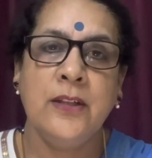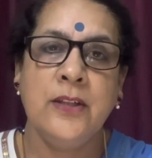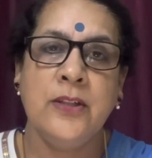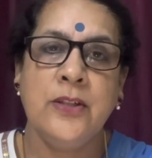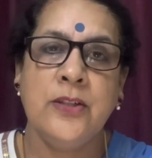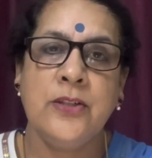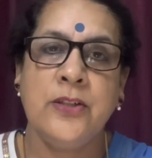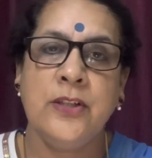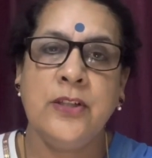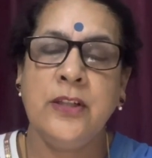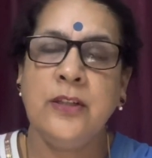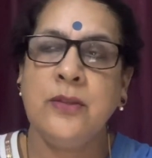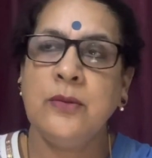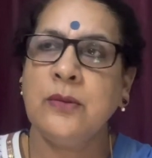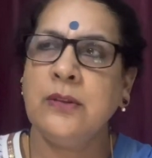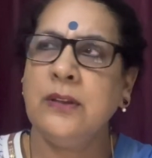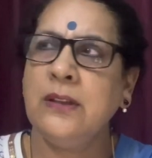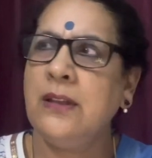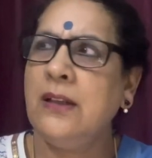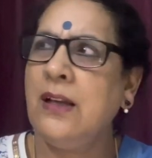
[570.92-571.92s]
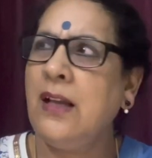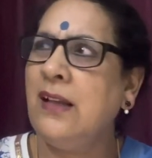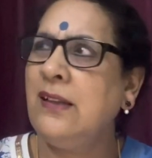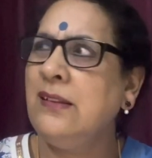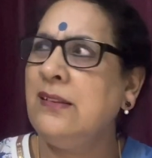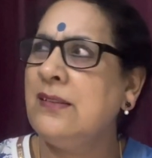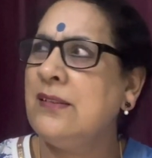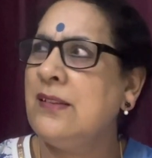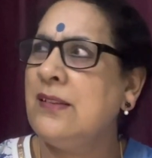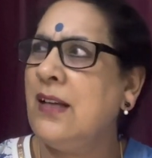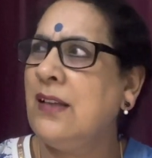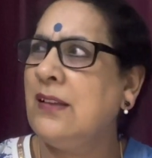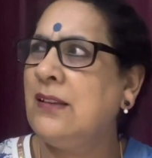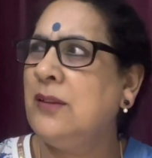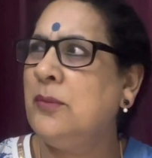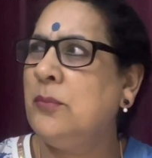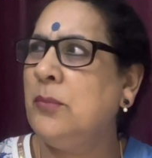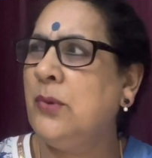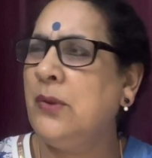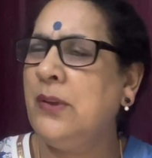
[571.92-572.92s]
She took a glance at
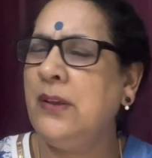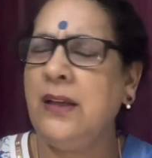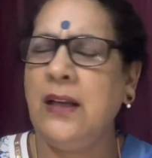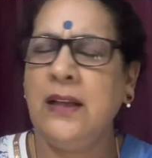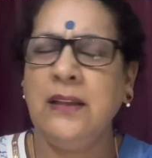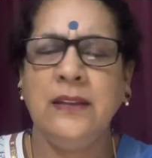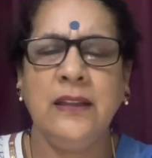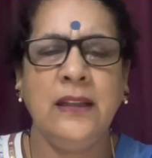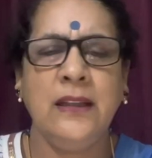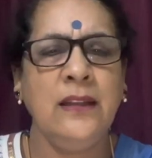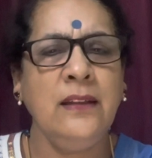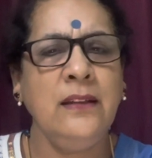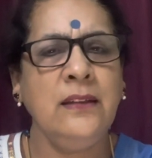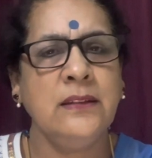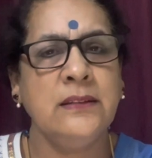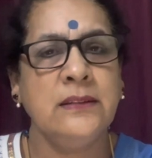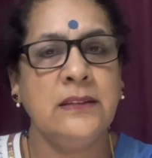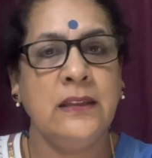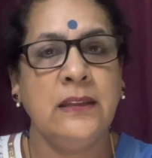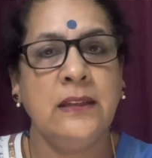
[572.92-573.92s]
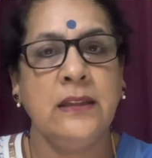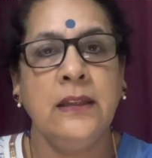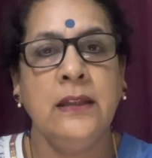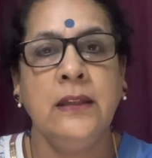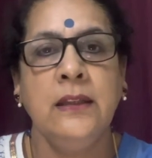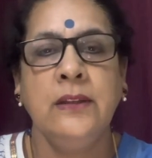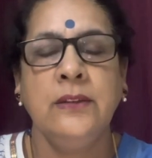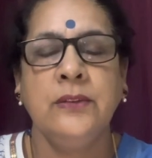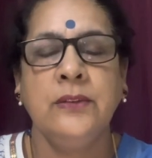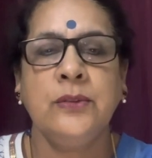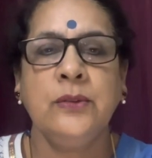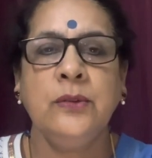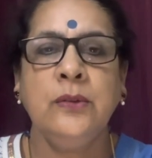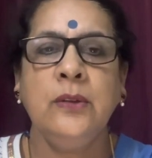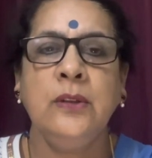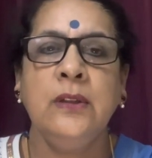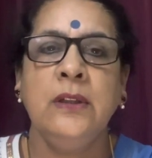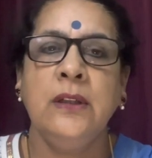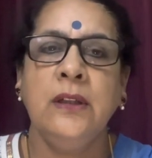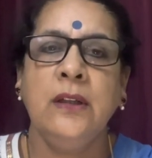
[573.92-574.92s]
the boy and then turned.
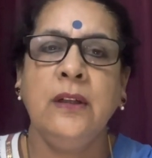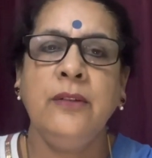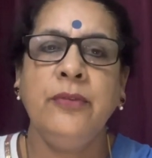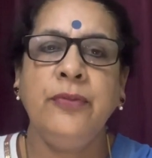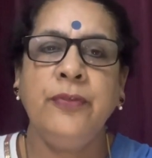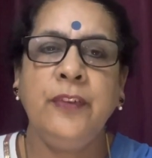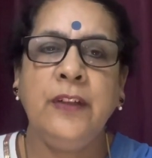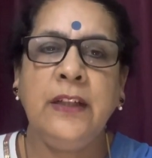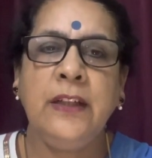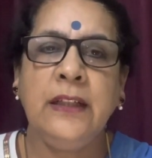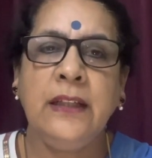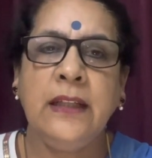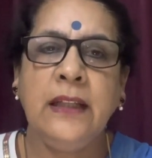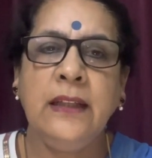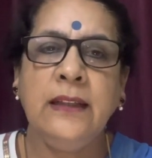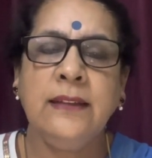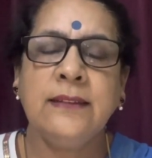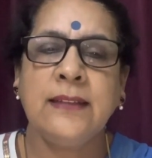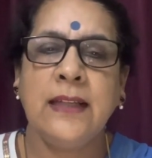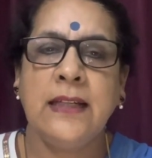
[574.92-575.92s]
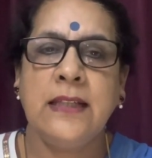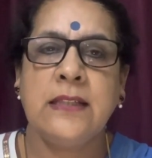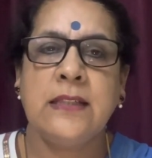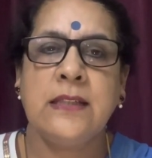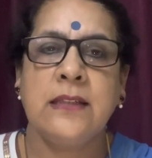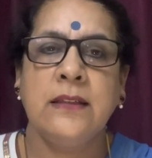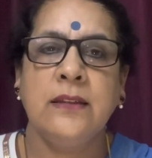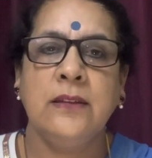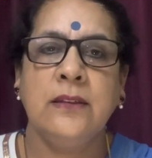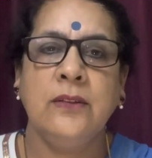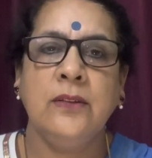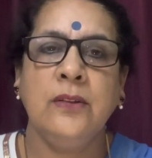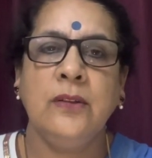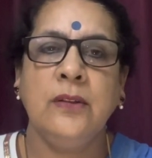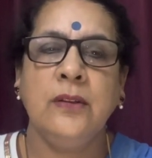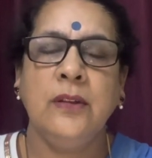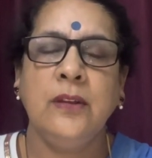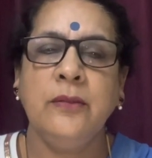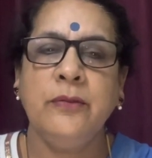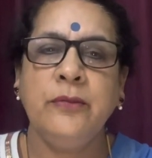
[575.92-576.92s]
So, a flitting sight,
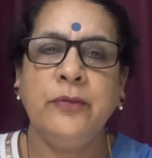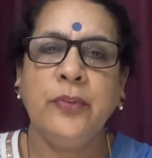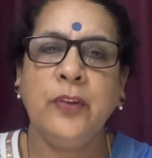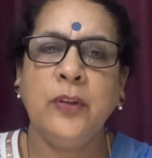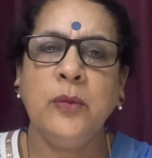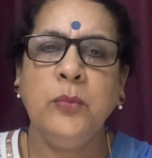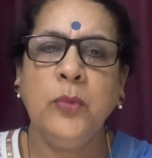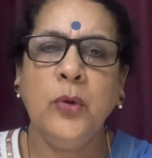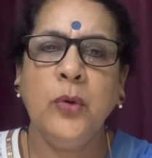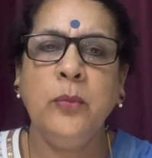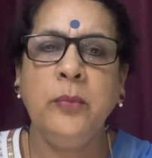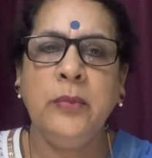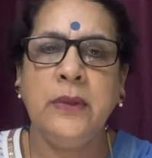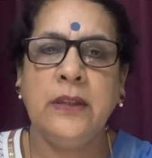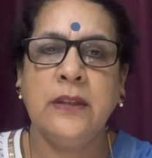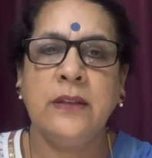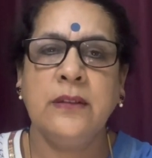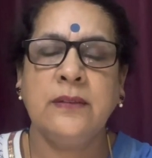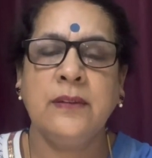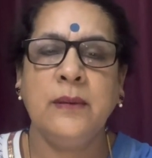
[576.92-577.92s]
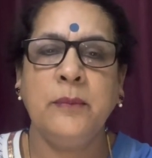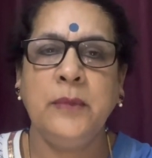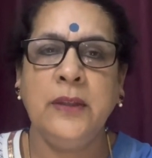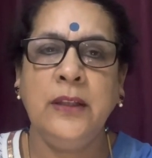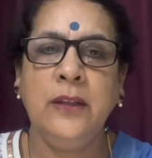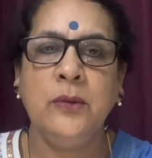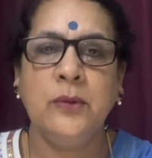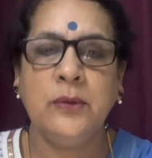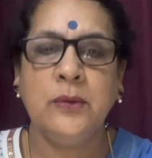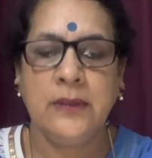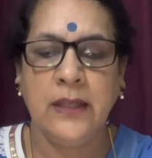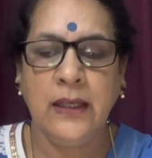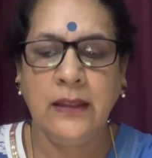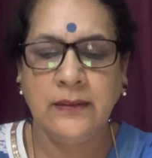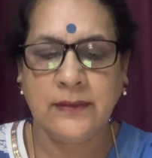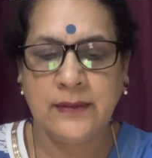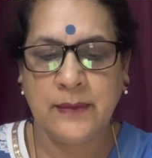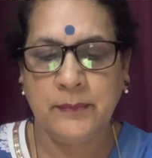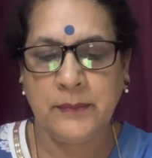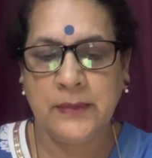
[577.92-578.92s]
or for a moment somebody looked
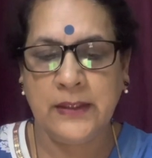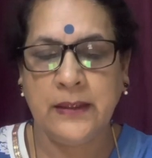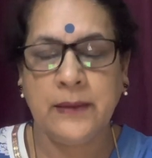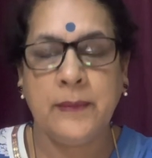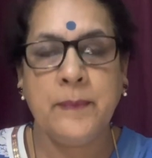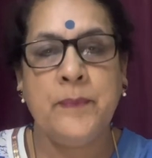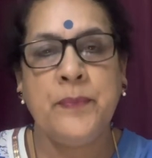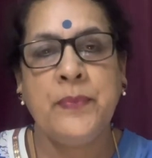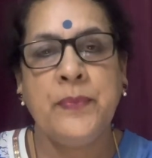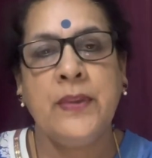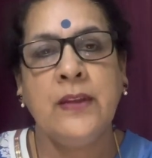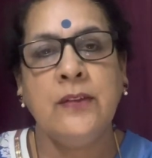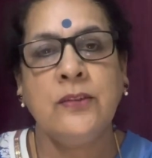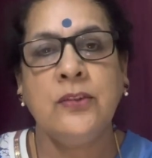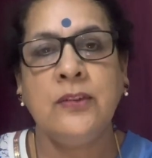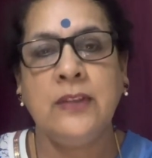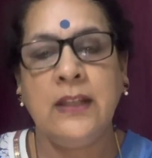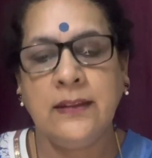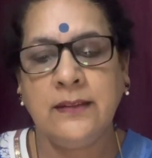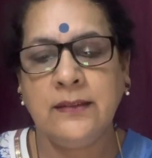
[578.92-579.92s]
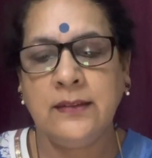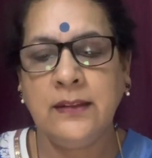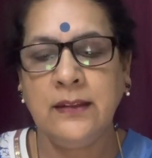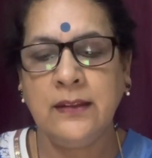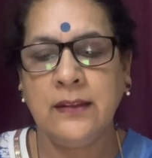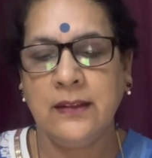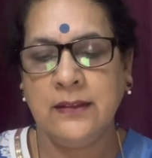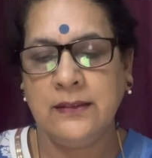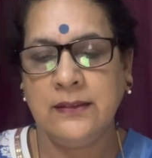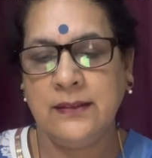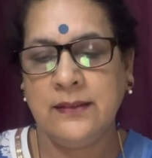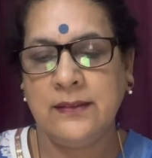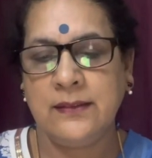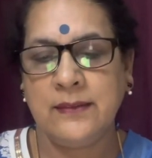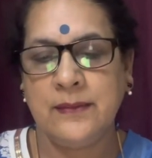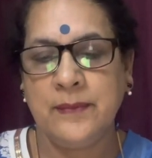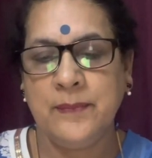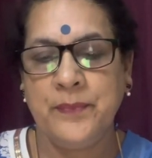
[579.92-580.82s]
at something. So, that's a glance.